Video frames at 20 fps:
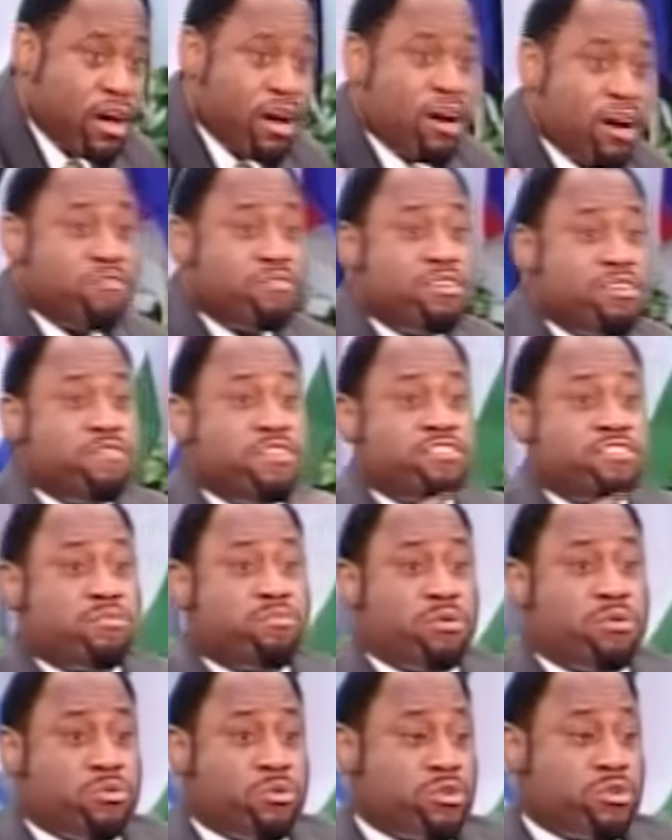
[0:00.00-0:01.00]
of the
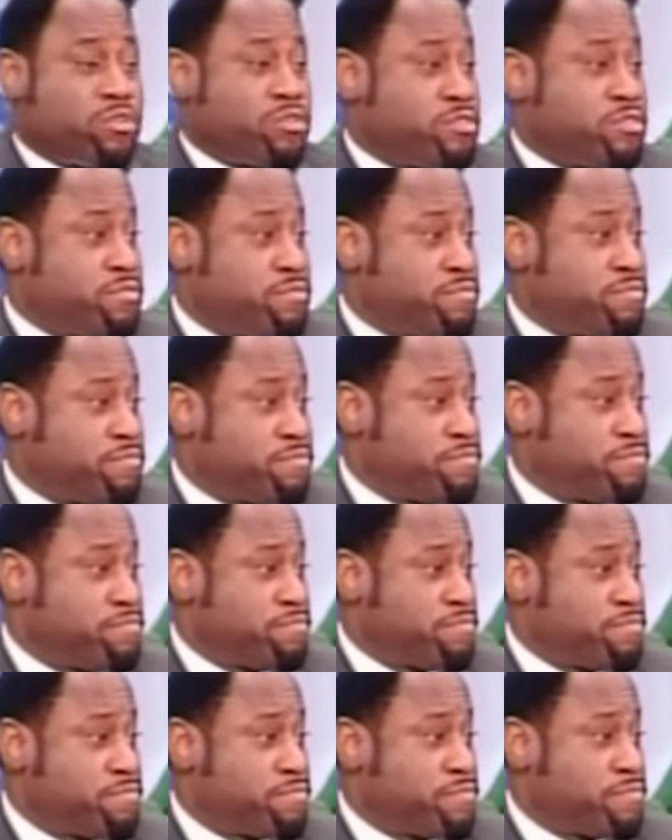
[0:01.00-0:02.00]
visible world.
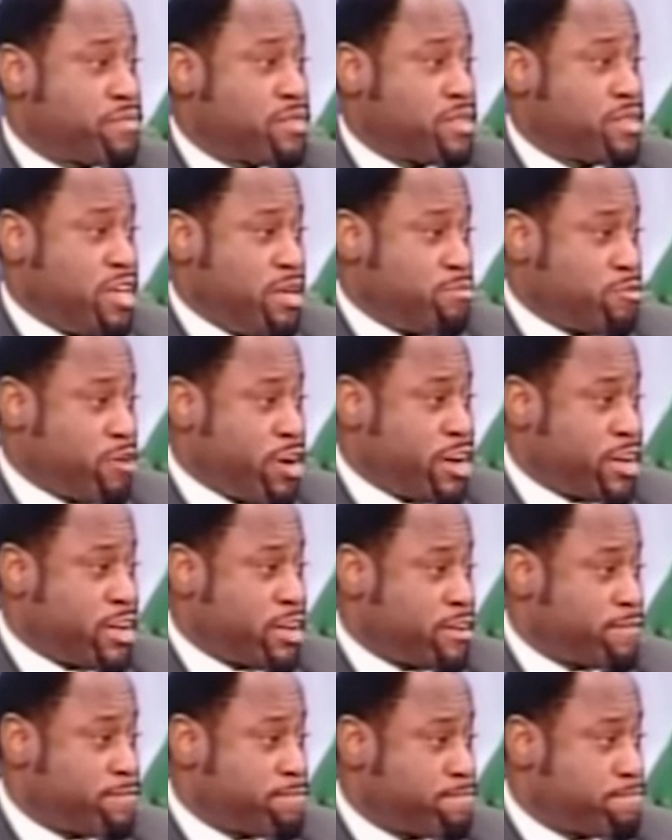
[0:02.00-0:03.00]
Keep
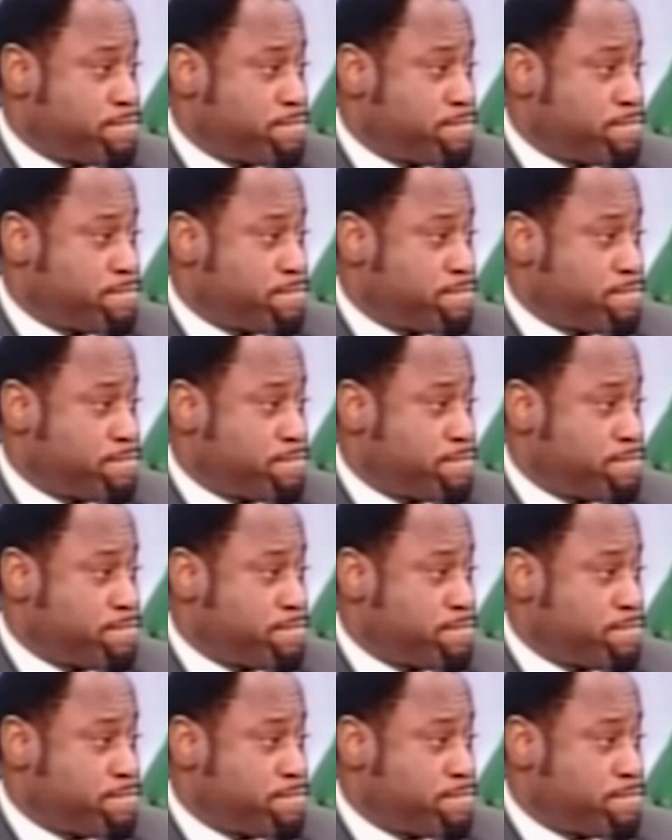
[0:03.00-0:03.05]
writing.